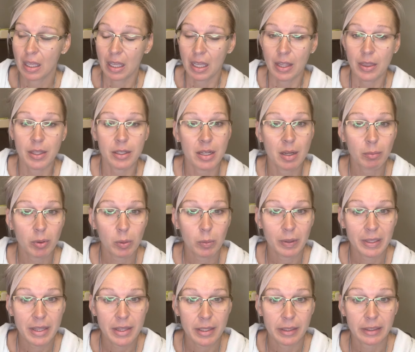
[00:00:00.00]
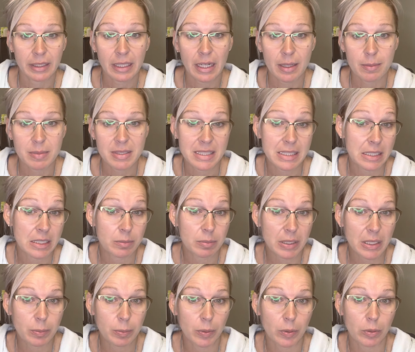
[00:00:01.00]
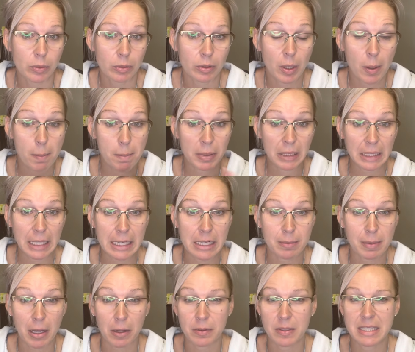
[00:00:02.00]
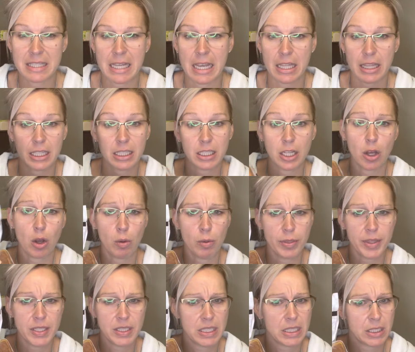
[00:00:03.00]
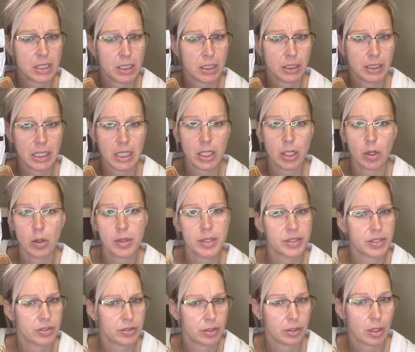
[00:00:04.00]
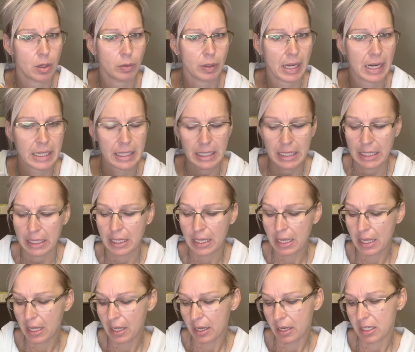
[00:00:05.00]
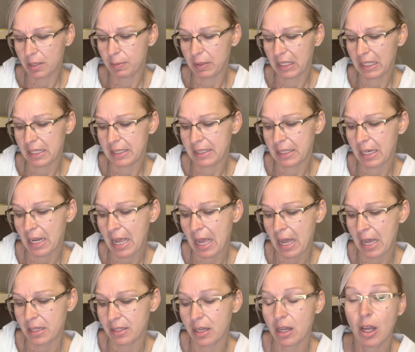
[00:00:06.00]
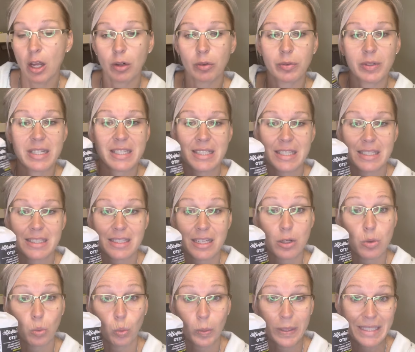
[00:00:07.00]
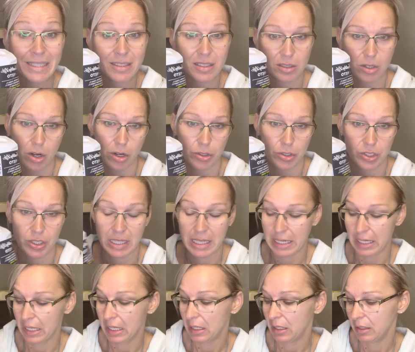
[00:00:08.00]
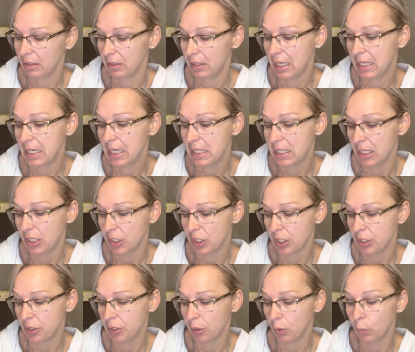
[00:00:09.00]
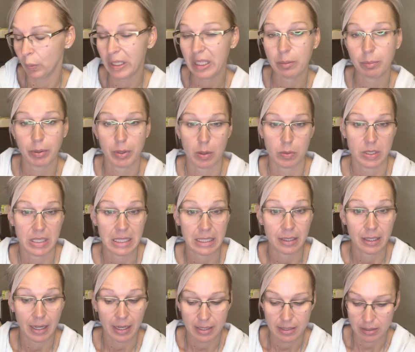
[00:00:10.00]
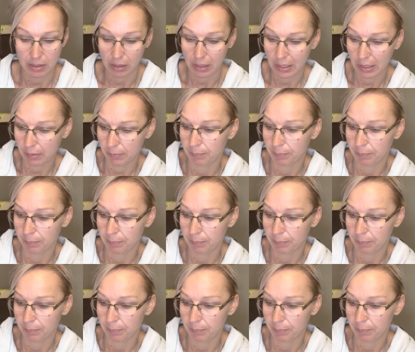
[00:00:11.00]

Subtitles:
The number one thing that I'm seeing people complain about and say that, oh, this isn't keto, this isn't okay to eat, is because it has resistant wheat starch in it, in addition to wheat protein isolate.